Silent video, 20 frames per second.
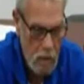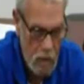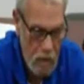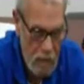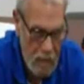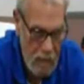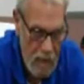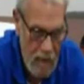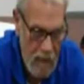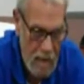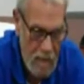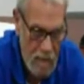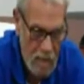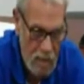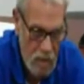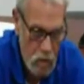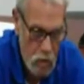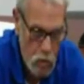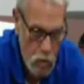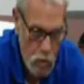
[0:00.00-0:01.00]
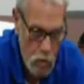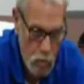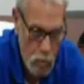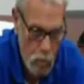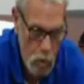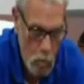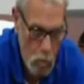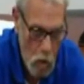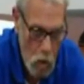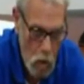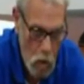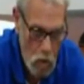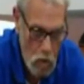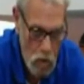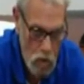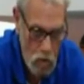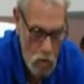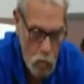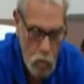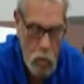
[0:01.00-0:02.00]
they can actually trim the
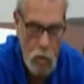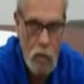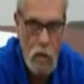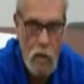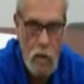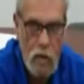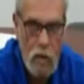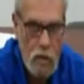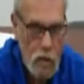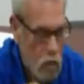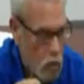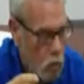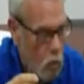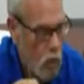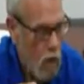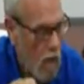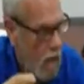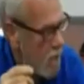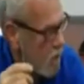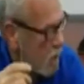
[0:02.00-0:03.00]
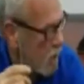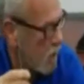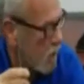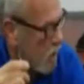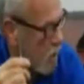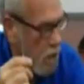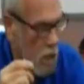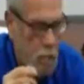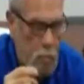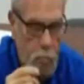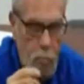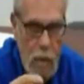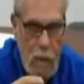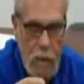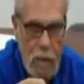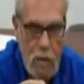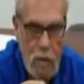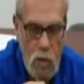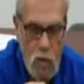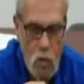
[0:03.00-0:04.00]
margin with this. This will actually cut
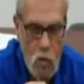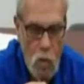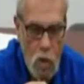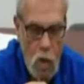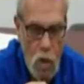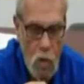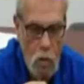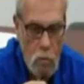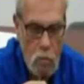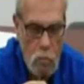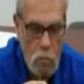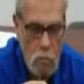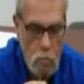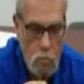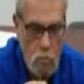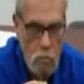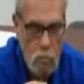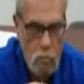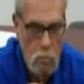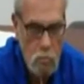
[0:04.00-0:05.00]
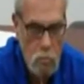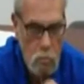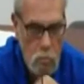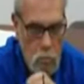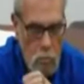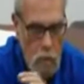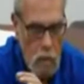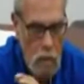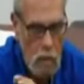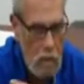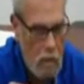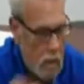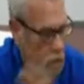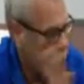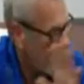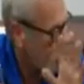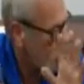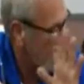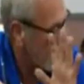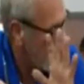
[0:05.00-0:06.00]
metal as well. An
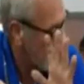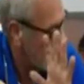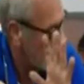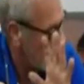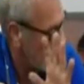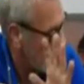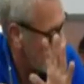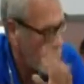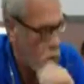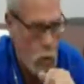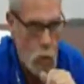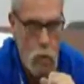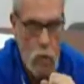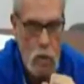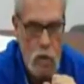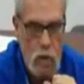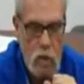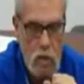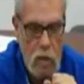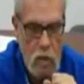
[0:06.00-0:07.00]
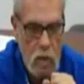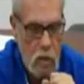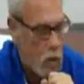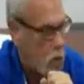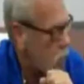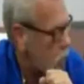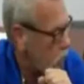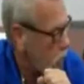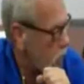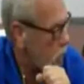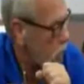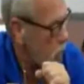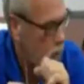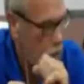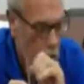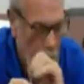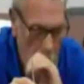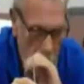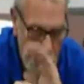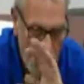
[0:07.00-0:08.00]
infinite number of uses in dentistry.
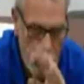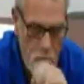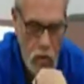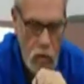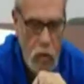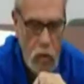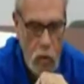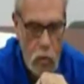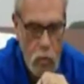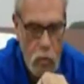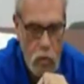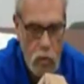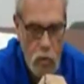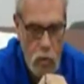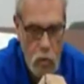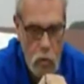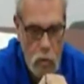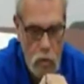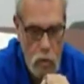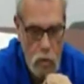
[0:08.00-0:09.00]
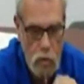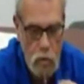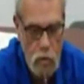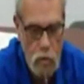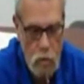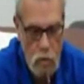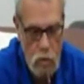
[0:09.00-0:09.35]
Infinite number of uses.